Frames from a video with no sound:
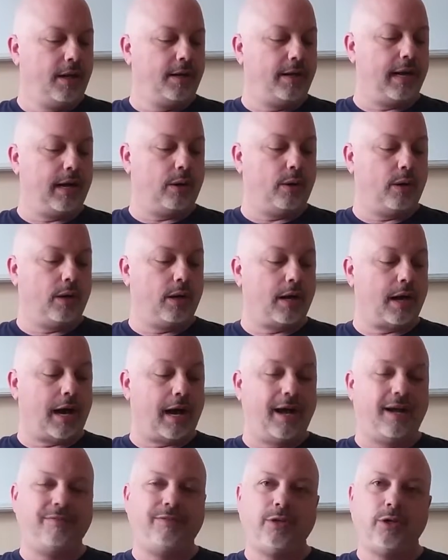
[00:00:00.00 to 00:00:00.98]
Now,
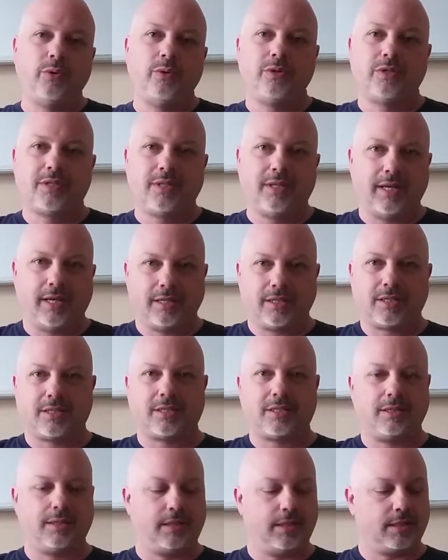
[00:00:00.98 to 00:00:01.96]
I've used
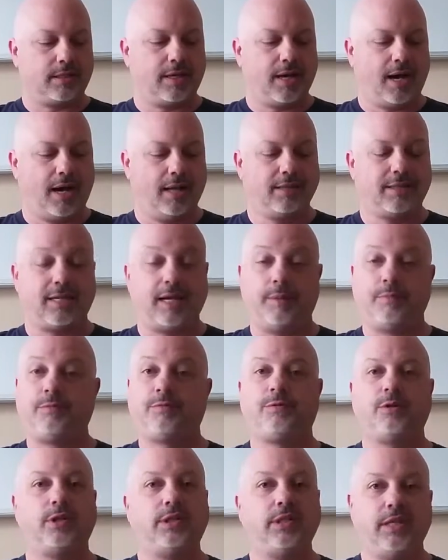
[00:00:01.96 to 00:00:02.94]
this concept
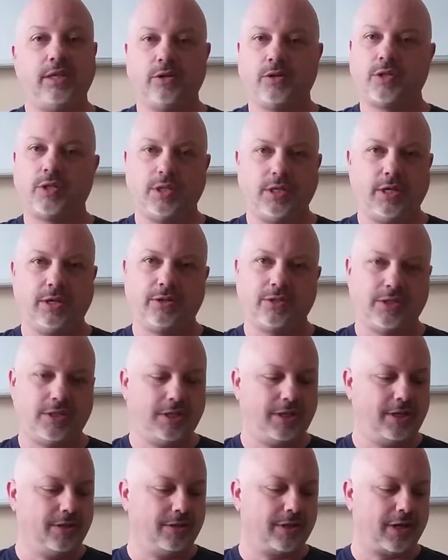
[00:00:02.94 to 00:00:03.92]
for years and years
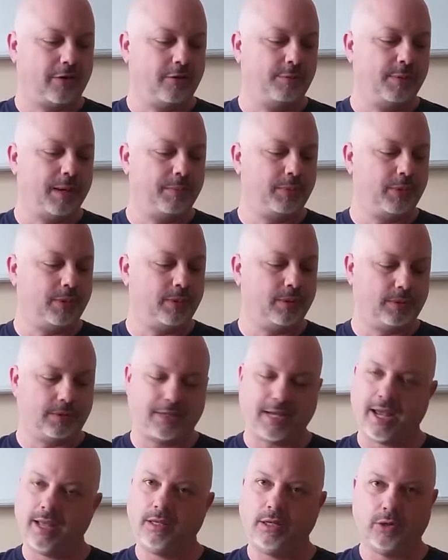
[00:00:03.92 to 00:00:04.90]
and years. I remember
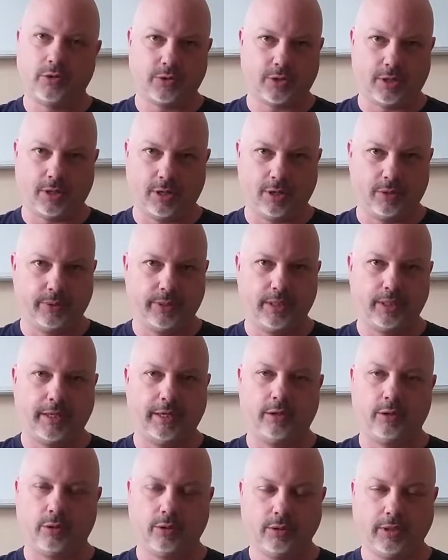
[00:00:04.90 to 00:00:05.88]
10 years ago,
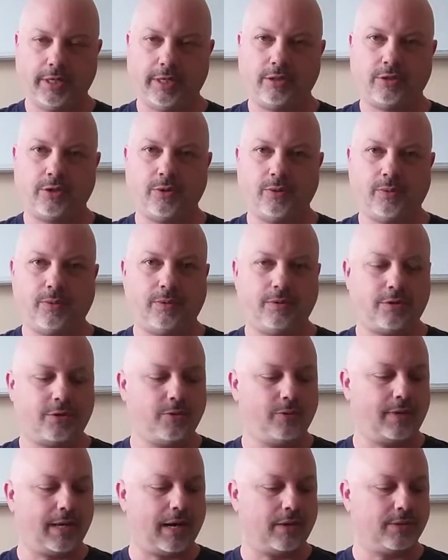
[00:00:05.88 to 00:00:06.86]
in early
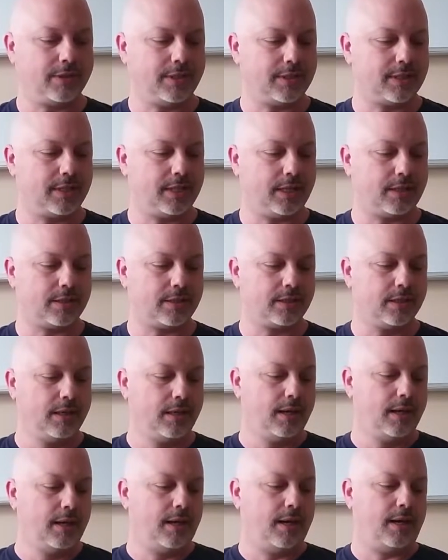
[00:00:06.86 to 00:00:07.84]
2006,
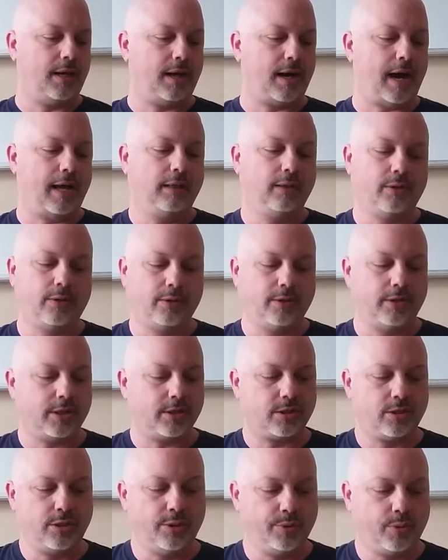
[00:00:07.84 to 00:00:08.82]
I learned
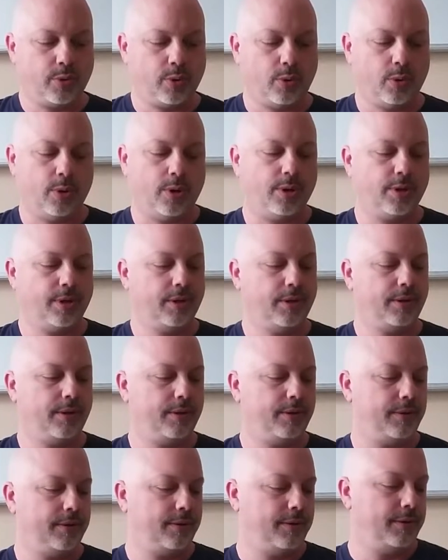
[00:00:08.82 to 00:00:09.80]
this new chord,
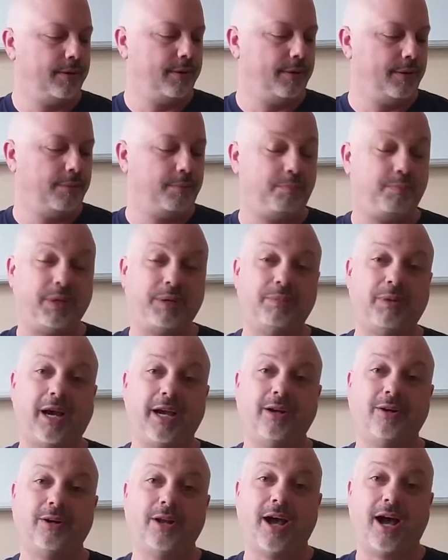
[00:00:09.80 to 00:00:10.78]
B
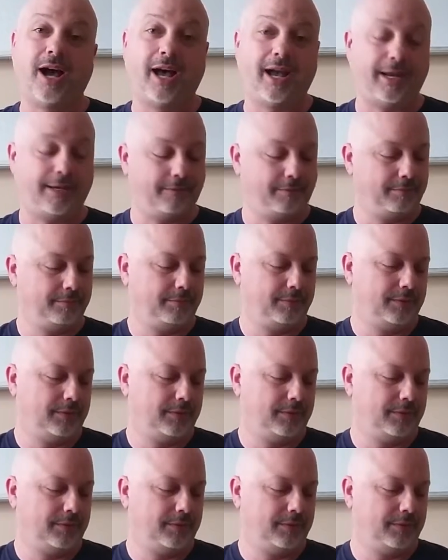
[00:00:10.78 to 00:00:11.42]
minor 9.